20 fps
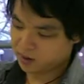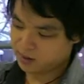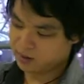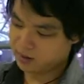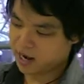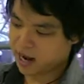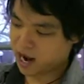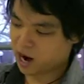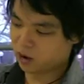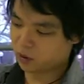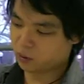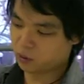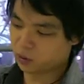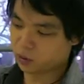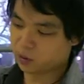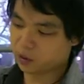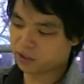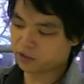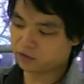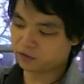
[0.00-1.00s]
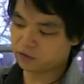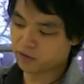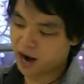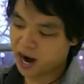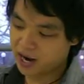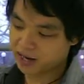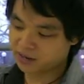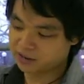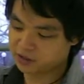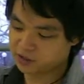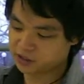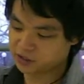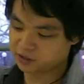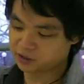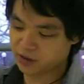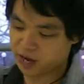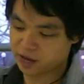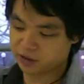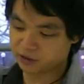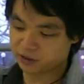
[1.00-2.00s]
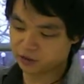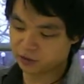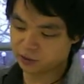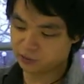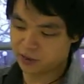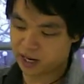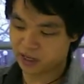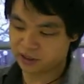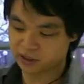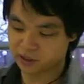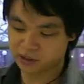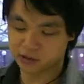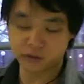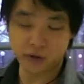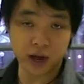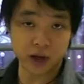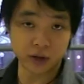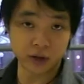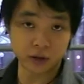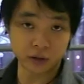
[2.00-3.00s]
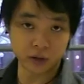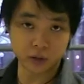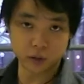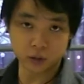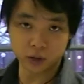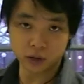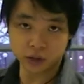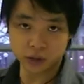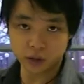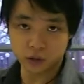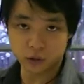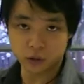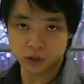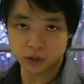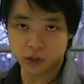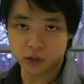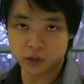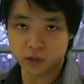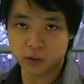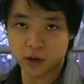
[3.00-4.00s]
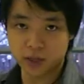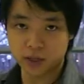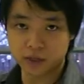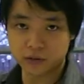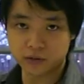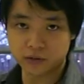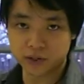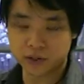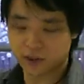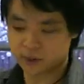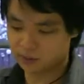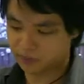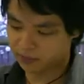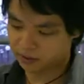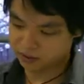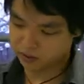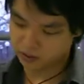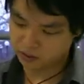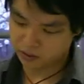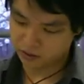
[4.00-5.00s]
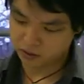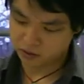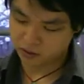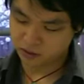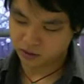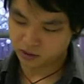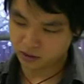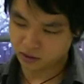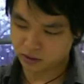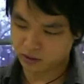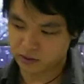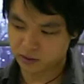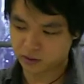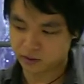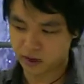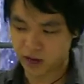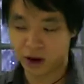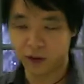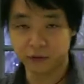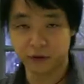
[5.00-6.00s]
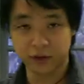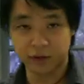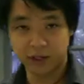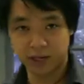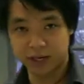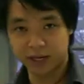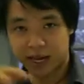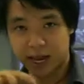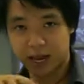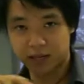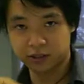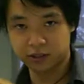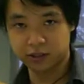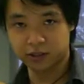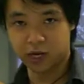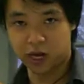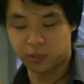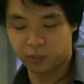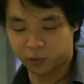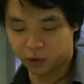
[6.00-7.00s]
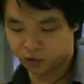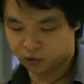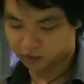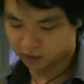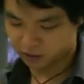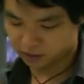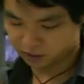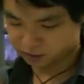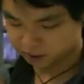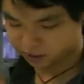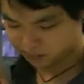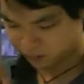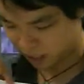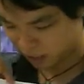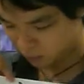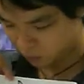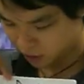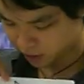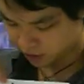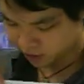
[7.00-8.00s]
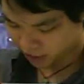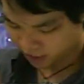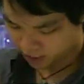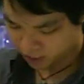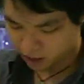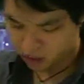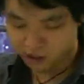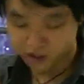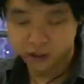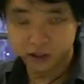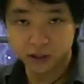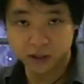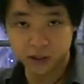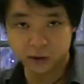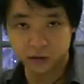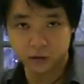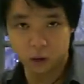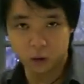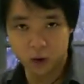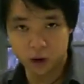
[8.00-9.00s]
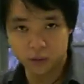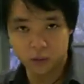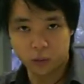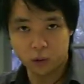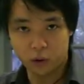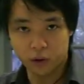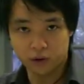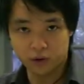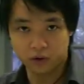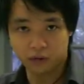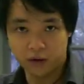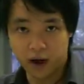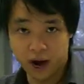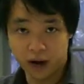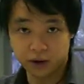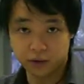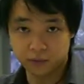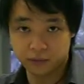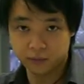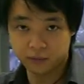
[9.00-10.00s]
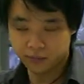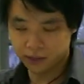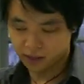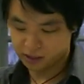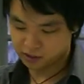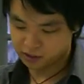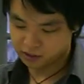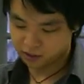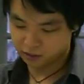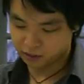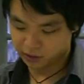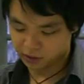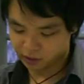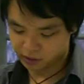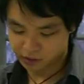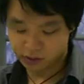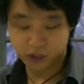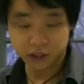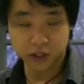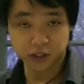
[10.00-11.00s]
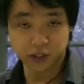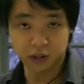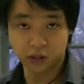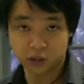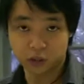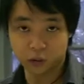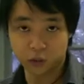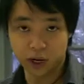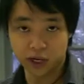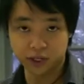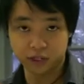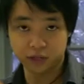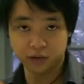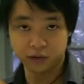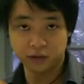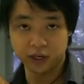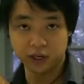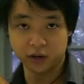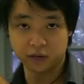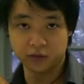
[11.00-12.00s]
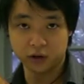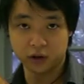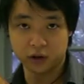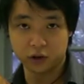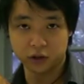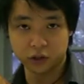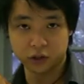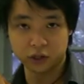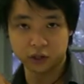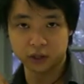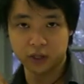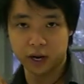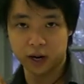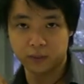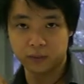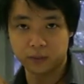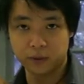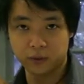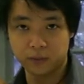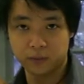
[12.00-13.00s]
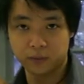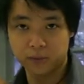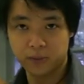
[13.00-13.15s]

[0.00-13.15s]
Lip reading: Now, when we divide this value by this value, which equals our directivity, everything cancels out perfectly and we get a constant of 1.5. So this is our directivity of a Hertzian dipole.